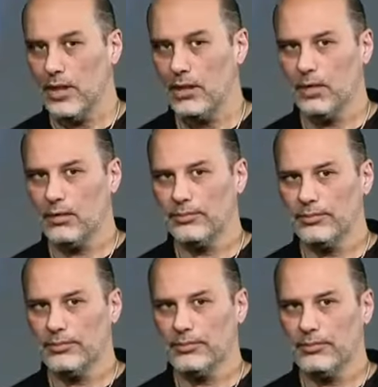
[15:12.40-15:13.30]
or
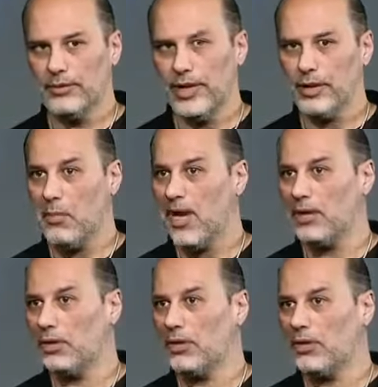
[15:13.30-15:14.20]
fighting
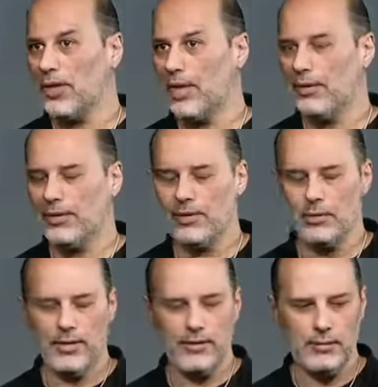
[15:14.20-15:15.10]
minotaurs and labyrinths
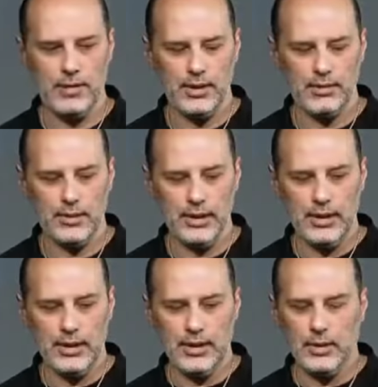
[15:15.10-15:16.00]
or whatever
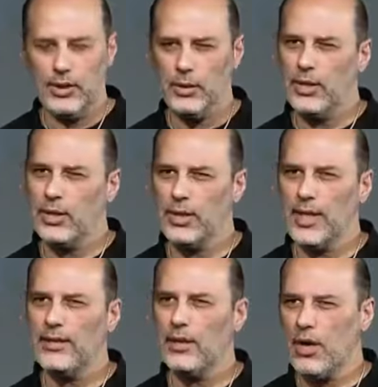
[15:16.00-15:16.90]
way you want to look
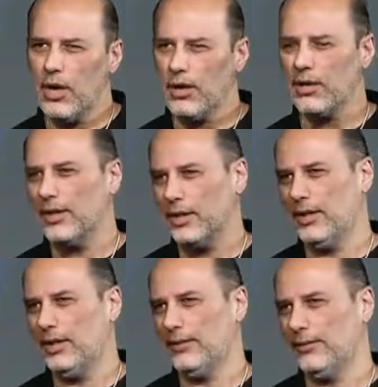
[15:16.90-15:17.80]
at it, there are
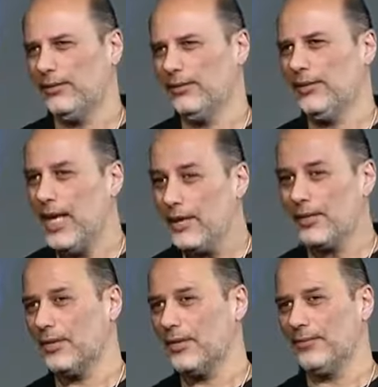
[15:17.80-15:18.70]
still
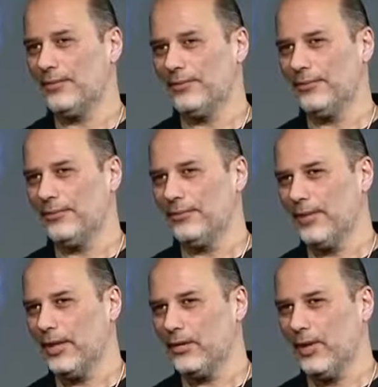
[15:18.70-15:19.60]
tests
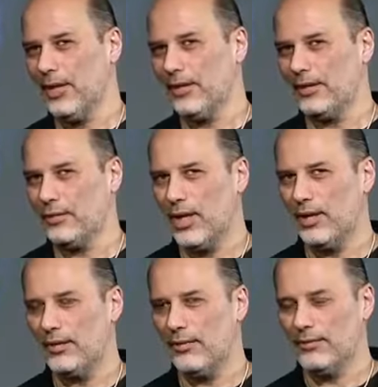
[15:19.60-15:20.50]
and
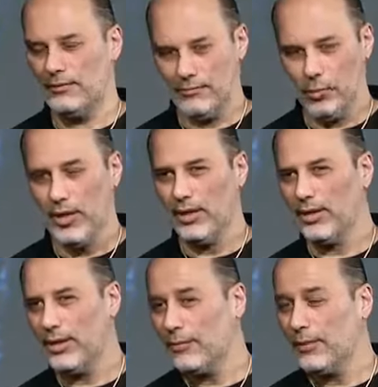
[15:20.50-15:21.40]
trials of
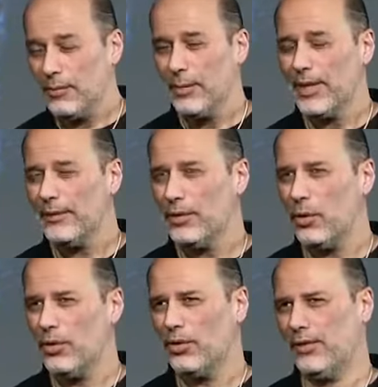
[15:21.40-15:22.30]
will, maybe a
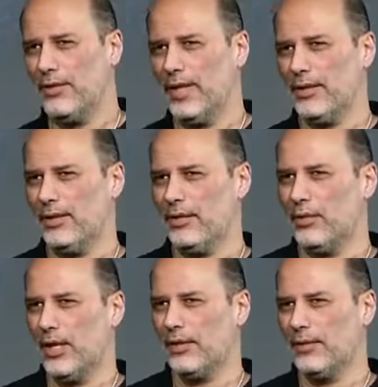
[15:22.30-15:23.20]
different order of tests and
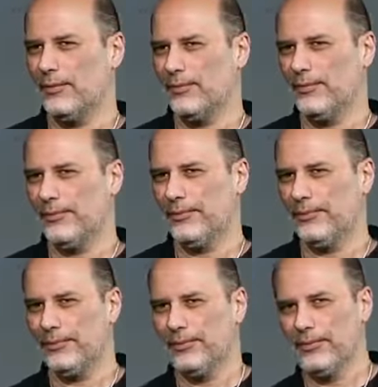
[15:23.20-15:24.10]
trials.
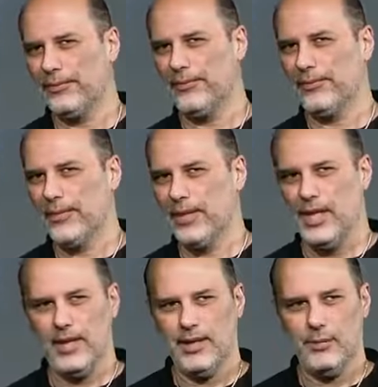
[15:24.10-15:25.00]

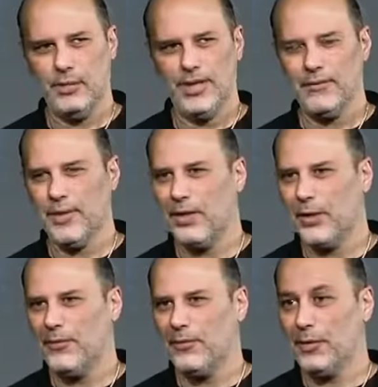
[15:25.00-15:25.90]
And it won't take very
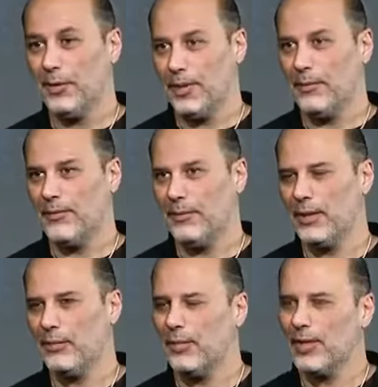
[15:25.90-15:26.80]
long before we become
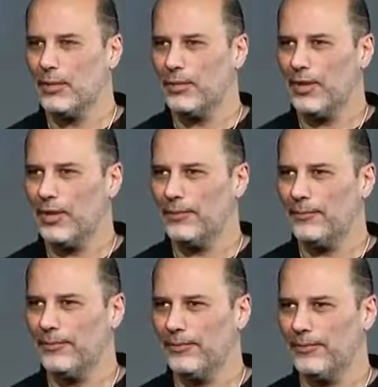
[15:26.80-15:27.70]
familiar with what those are.